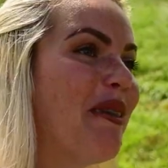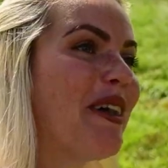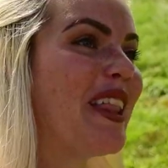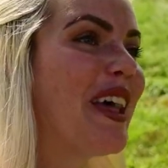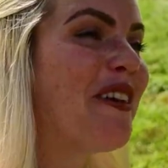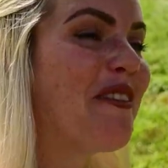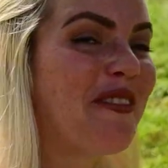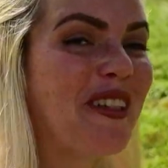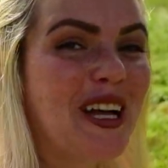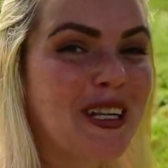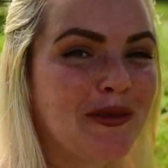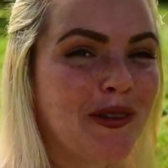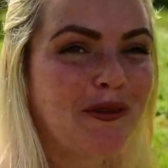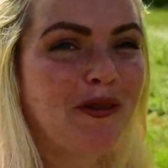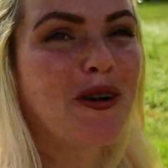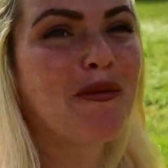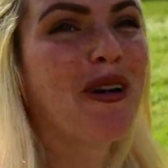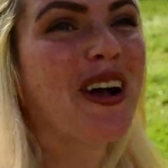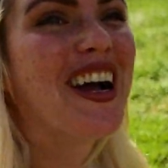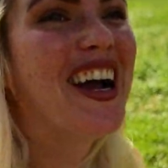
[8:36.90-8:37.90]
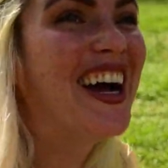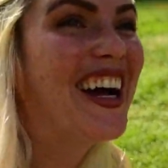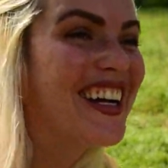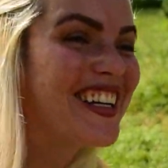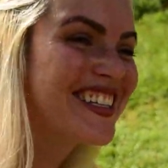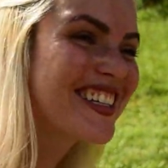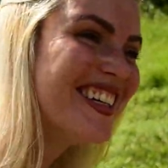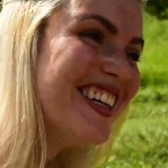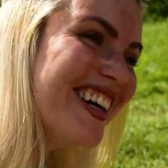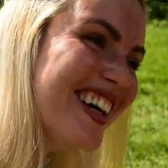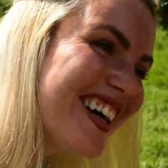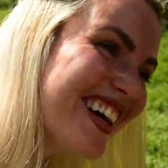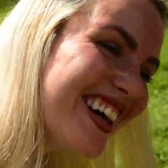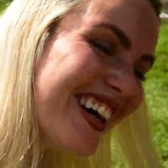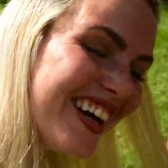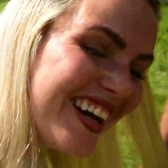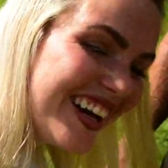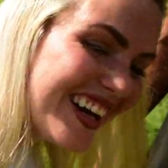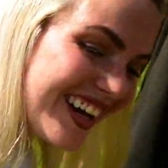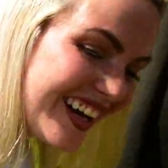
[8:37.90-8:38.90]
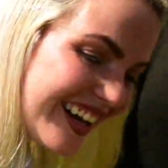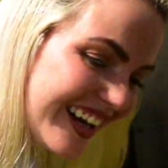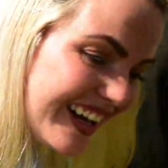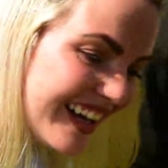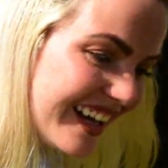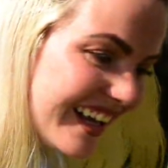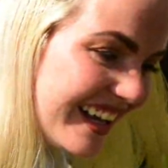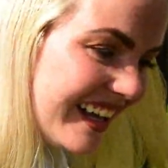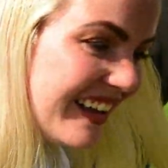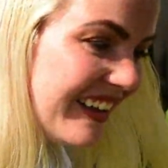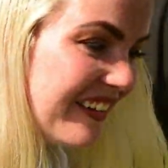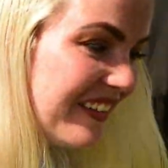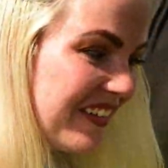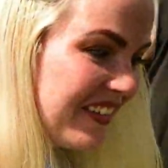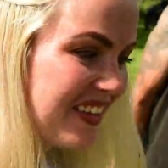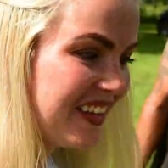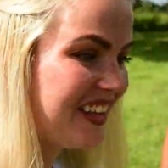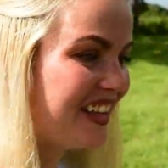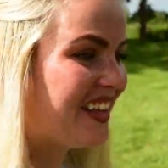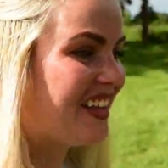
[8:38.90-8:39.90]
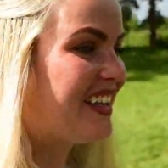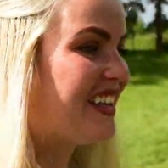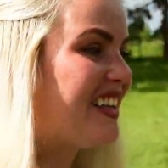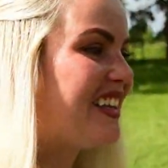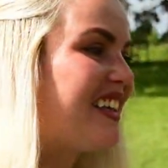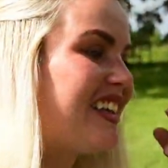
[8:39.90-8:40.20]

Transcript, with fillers: my life flashed before my eyes. it's